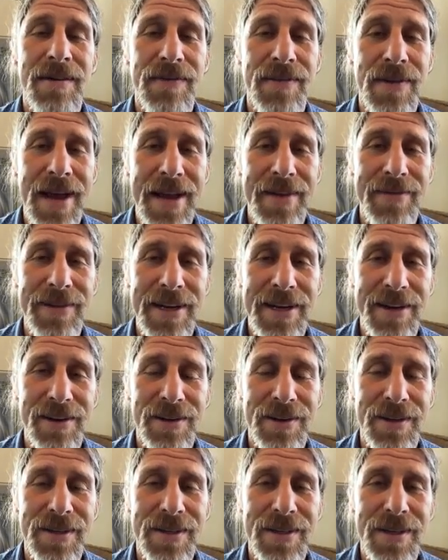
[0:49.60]
5
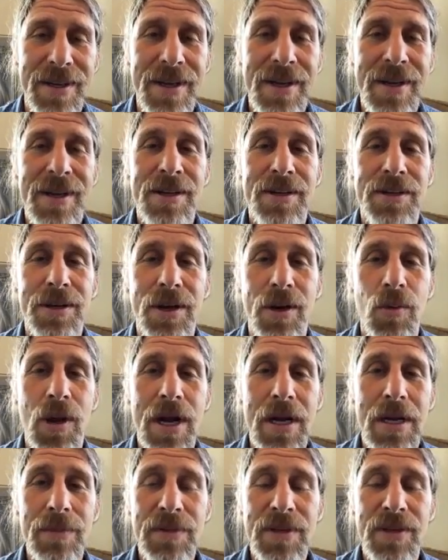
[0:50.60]
years. So
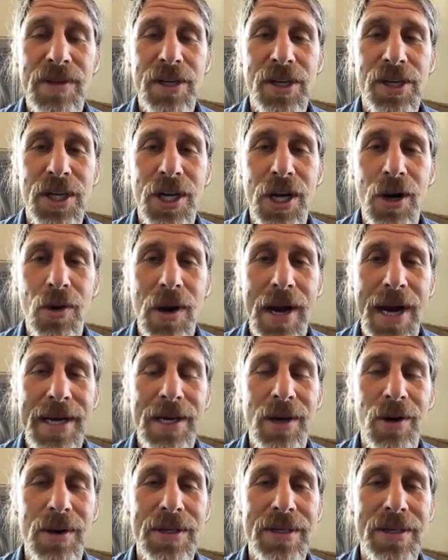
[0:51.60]
welcome to the show. I
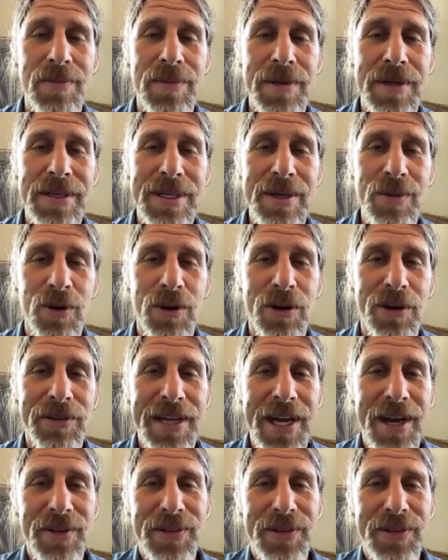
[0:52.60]
know it's a busy world
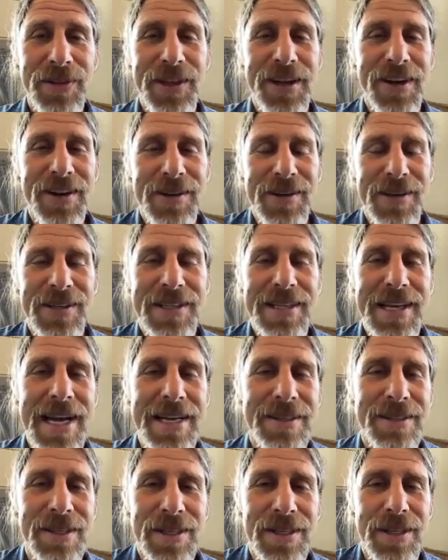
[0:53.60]
out there and there's
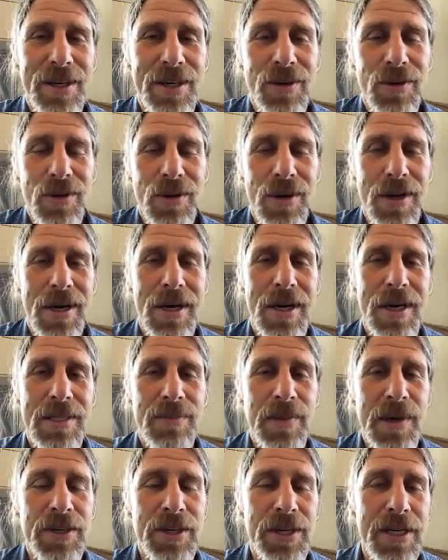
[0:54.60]
lots to do,
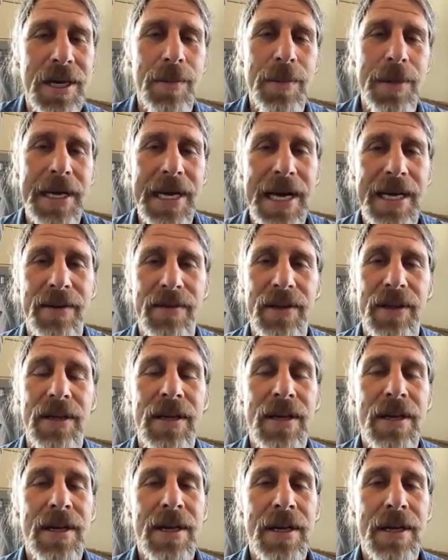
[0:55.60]
especially coming out of
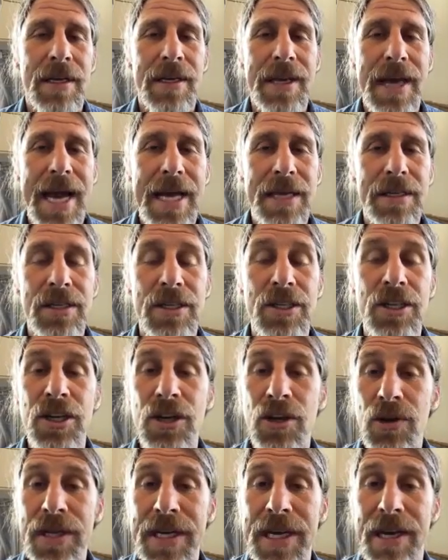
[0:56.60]
the last
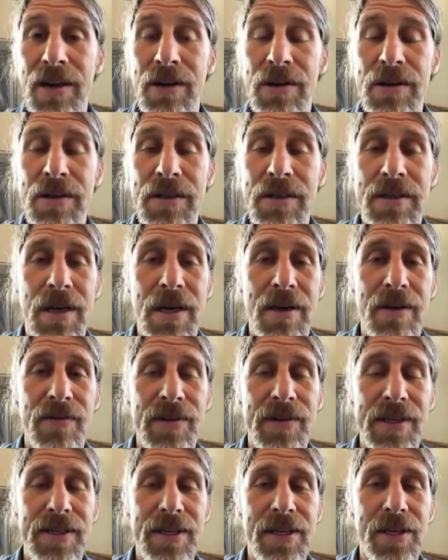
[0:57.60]
2 years
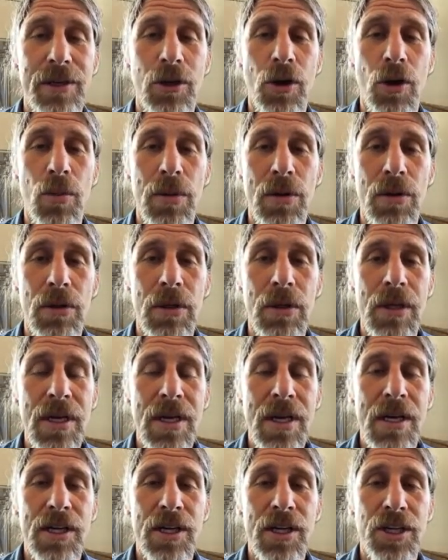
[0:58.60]
of this global
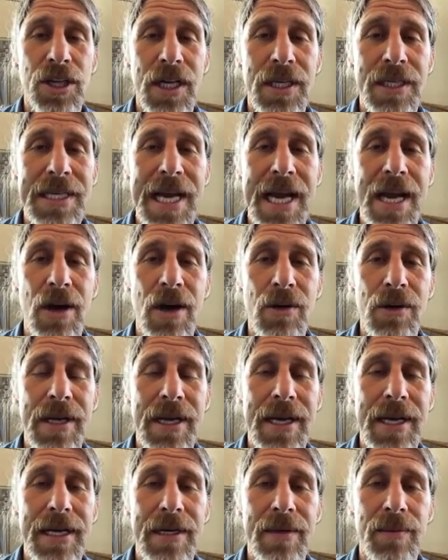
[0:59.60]
shutdown
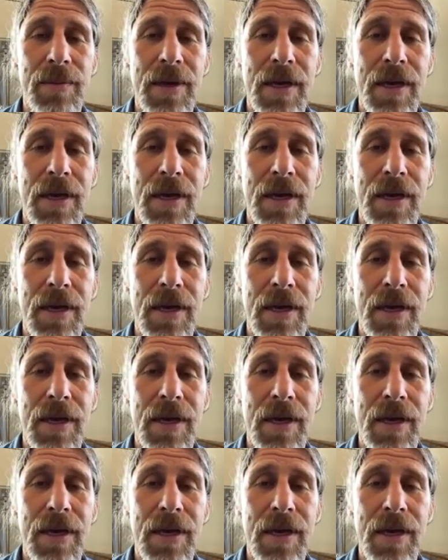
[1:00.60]
and